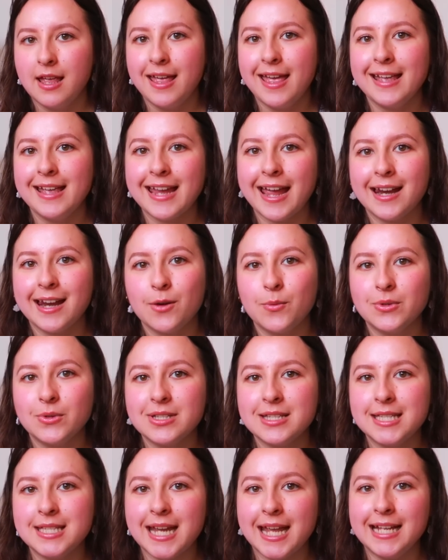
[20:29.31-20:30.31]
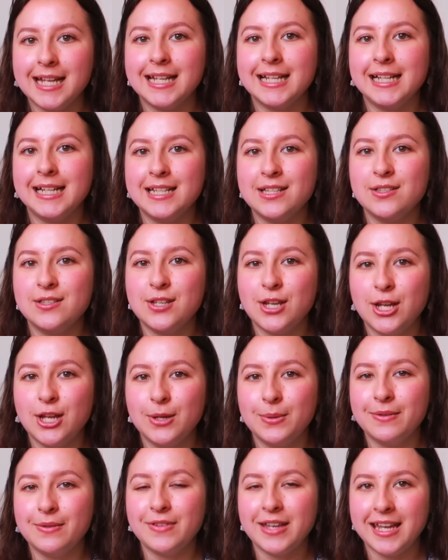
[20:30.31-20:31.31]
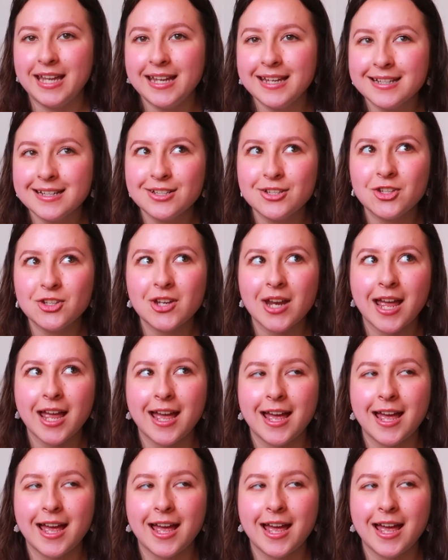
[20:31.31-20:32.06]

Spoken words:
again, I want to take at least two of each,